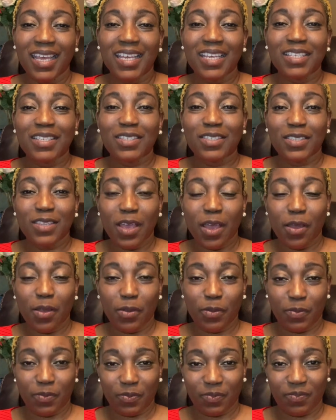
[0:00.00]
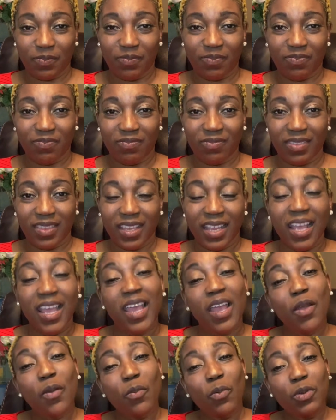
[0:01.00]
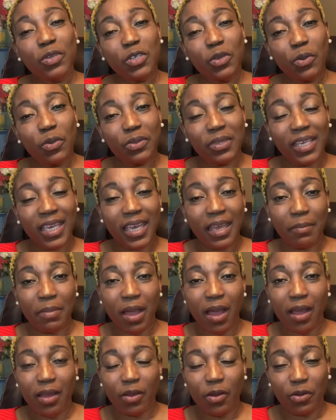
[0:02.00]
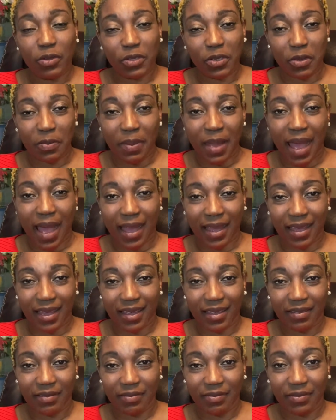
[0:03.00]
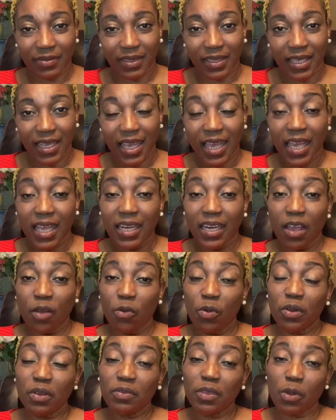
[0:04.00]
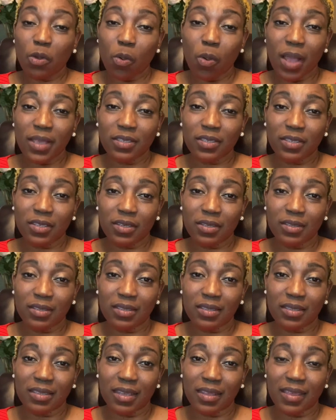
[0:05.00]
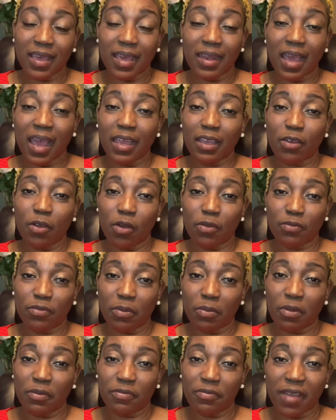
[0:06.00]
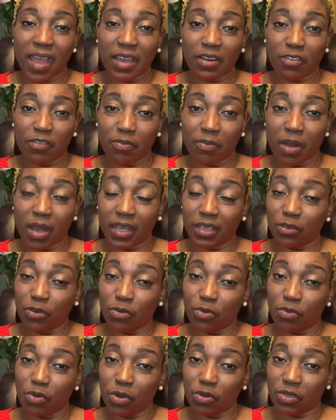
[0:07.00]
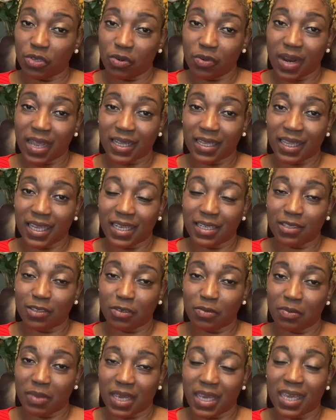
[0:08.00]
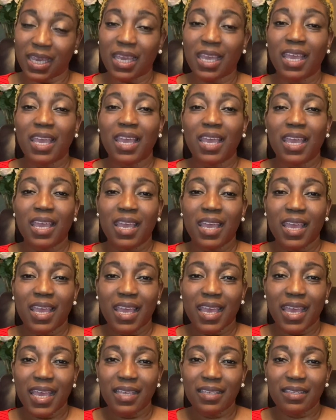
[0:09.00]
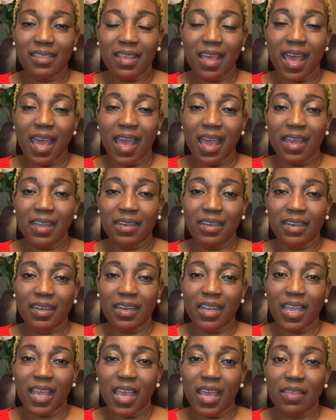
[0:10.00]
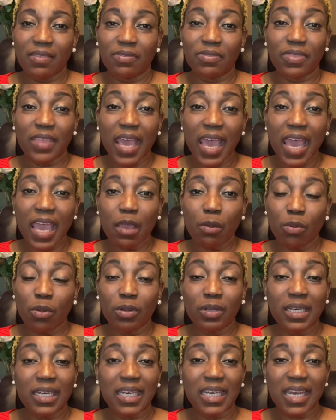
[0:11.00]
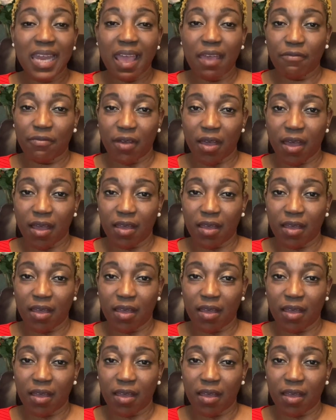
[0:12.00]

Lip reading: So, what do you all think about I Got Your Back? Now, one of the questions that I got from a fan of mine who wrote directly to me is that they will never